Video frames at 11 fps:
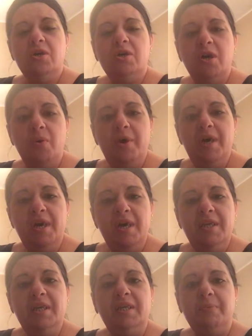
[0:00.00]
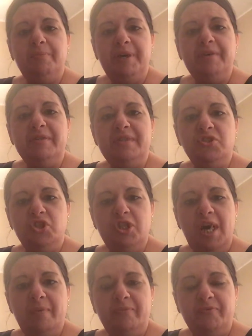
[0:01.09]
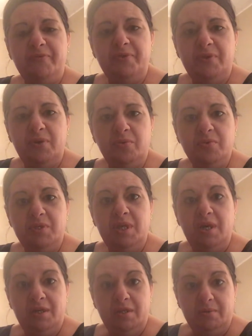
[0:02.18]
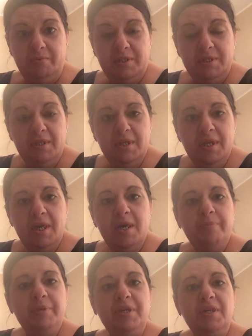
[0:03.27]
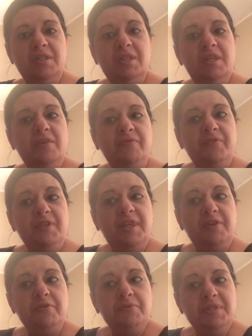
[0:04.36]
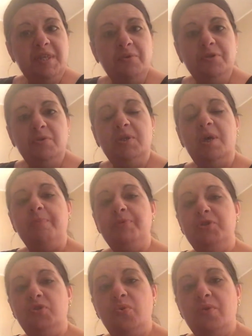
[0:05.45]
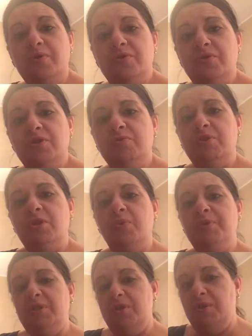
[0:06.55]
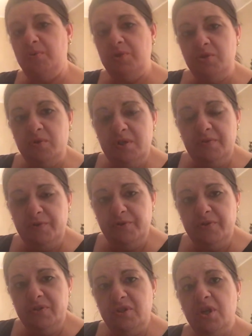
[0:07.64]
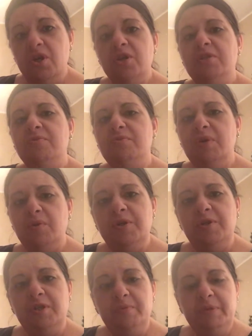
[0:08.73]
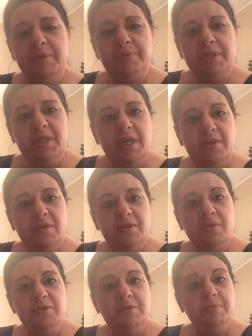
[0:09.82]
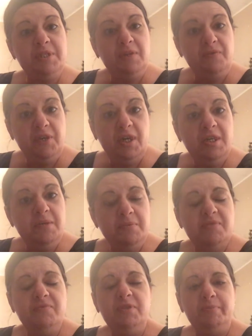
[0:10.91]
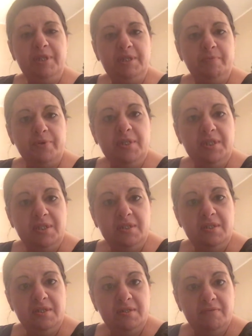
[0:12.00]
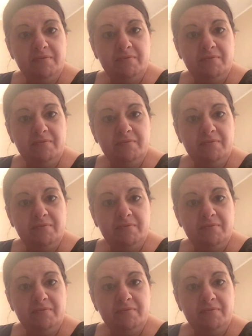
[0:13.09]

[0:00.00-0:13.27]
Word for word: Go ahead and comparison shop for those items because if it narrows down to a couple stores, you can go into those stores first. You know you're going to be able to get those specific items for the best prices,